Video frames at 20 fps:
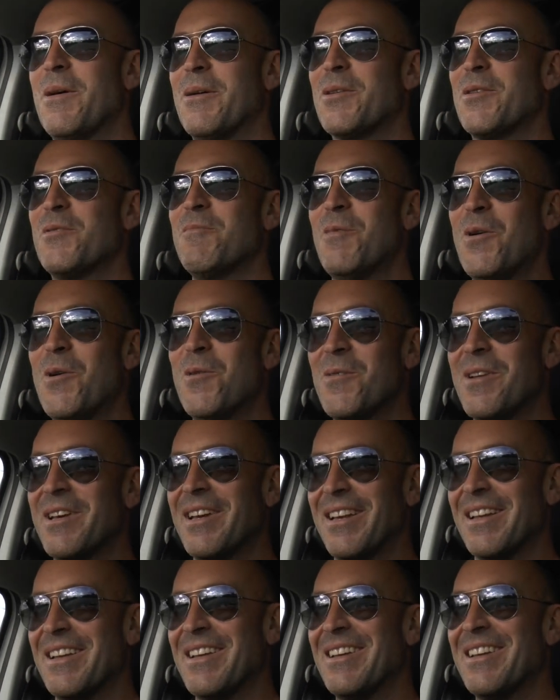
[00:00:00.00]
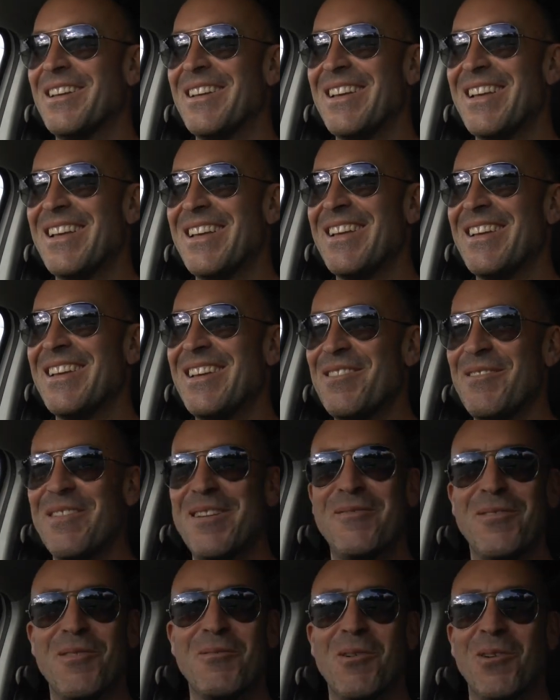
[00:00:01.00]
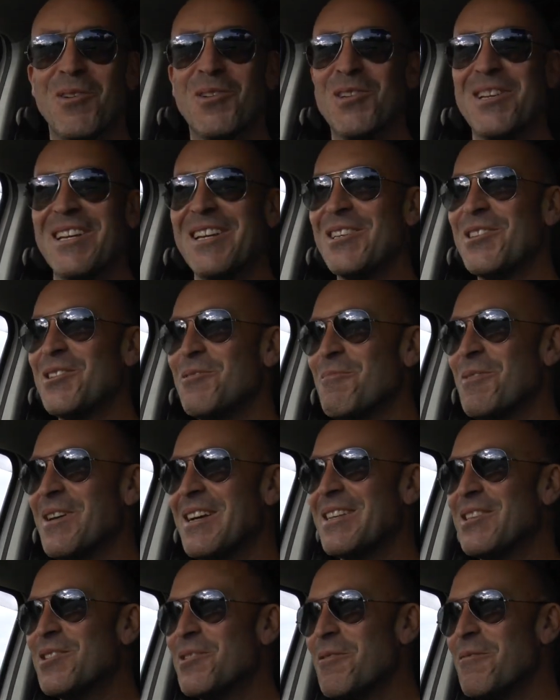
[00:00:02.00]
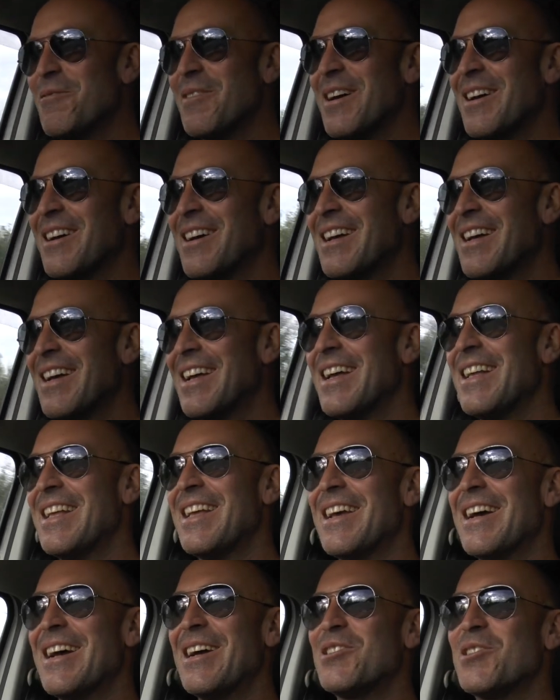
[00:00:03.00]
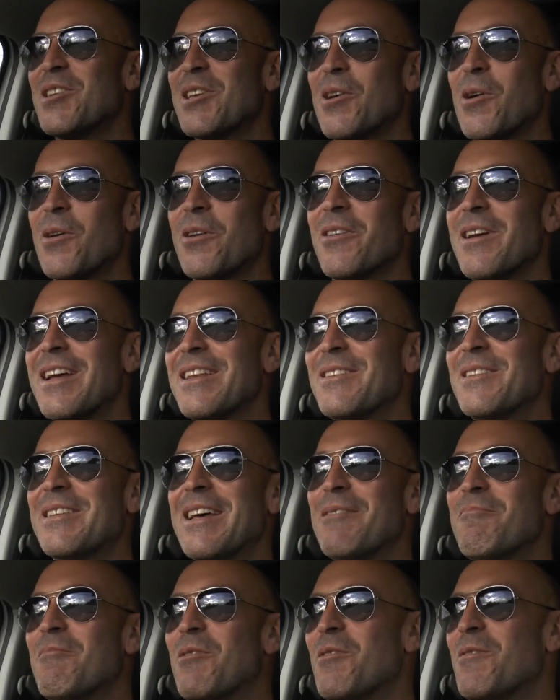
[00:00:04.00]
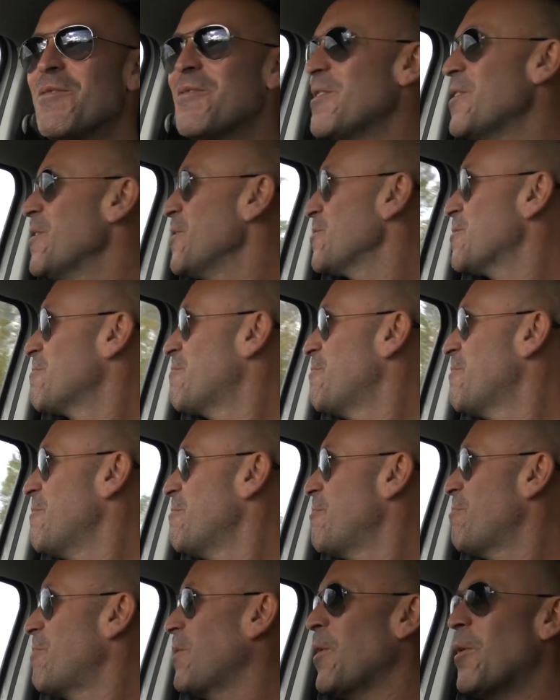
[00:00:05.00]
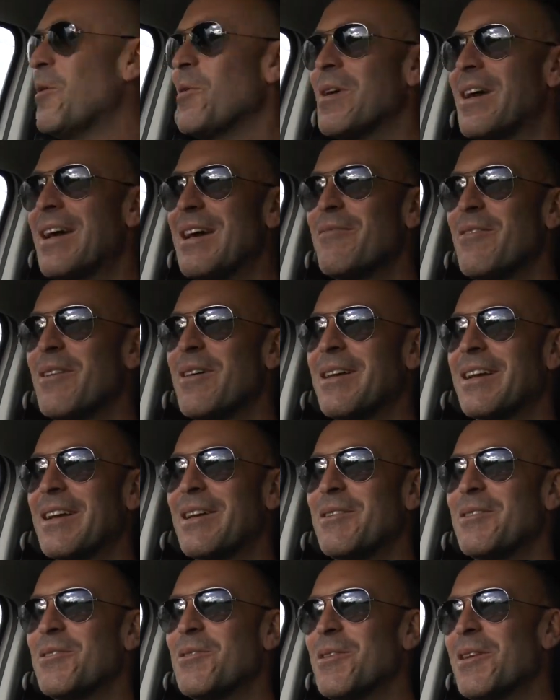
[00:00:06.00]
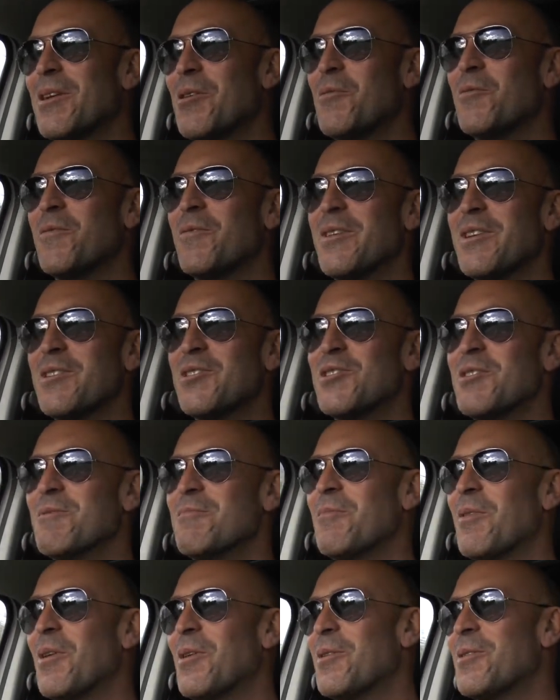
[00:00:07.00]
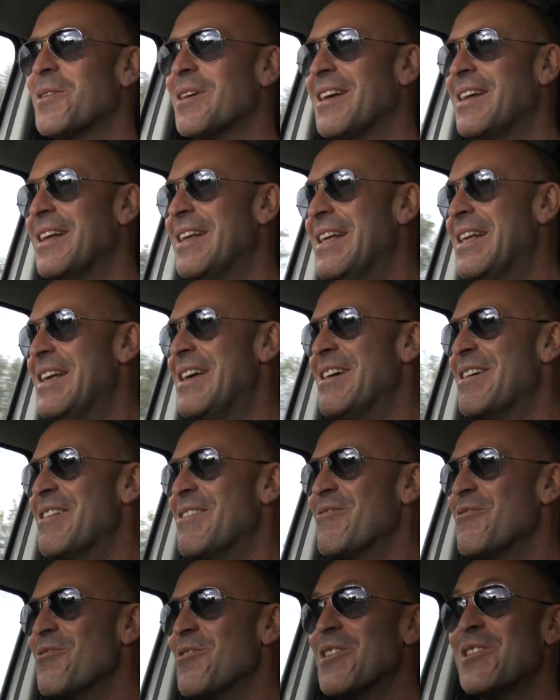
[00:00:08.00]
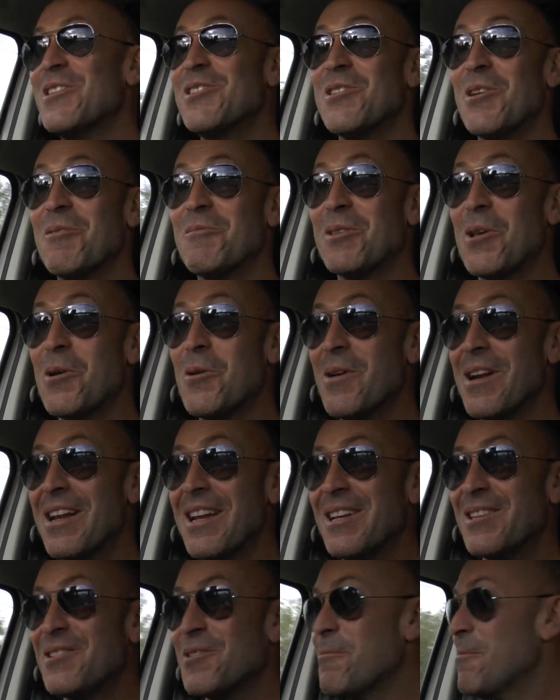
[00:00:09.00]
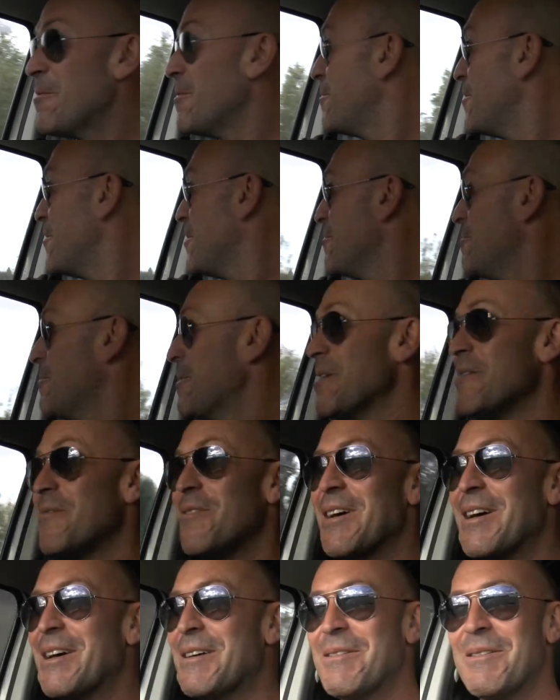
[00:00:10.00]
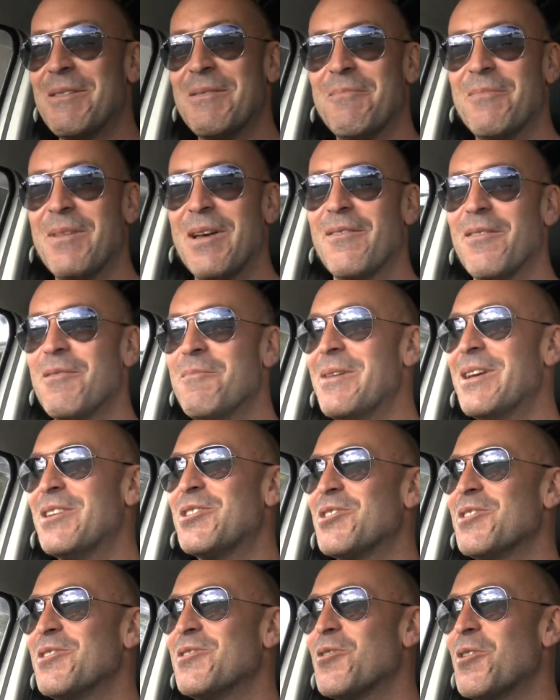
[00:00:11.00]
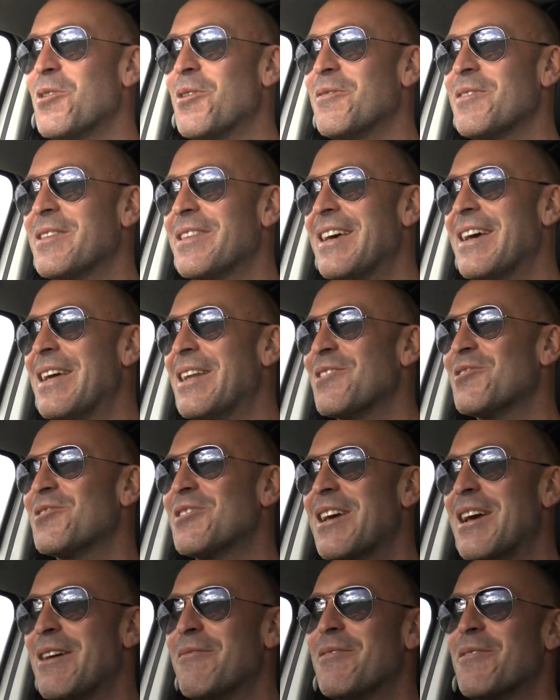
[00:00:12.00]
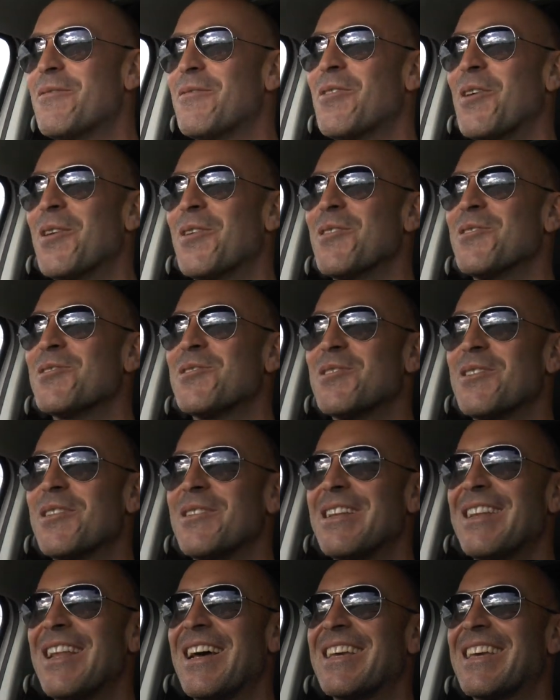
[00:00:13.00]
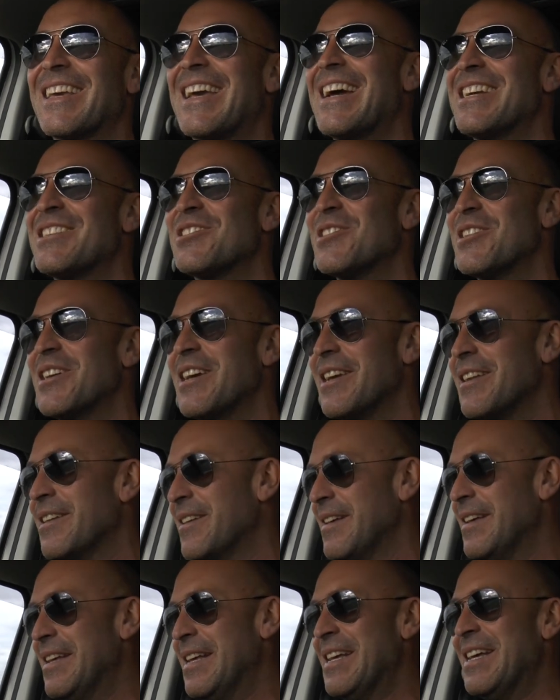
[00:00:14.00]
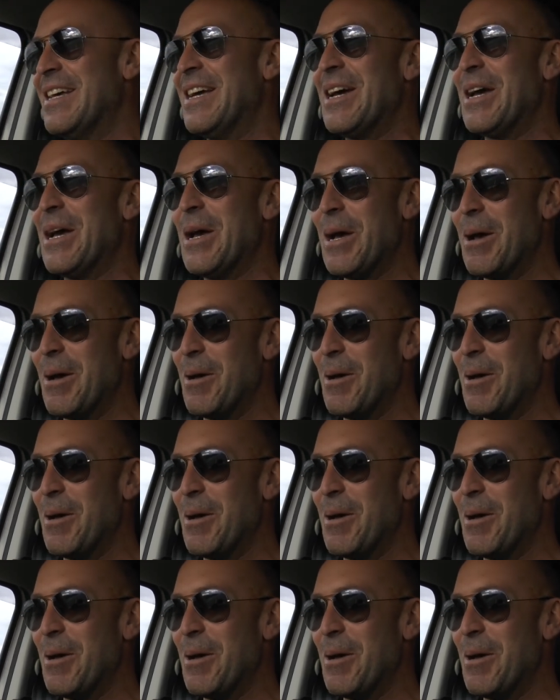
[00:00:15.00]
good morning. If you're watching this, it means I've actually got to edit down my first blog ever. Gonna do a little fishing blog. Reason I'm doing it is I'm on a bit of a mission driving down the south of France to Lac de St Cassien.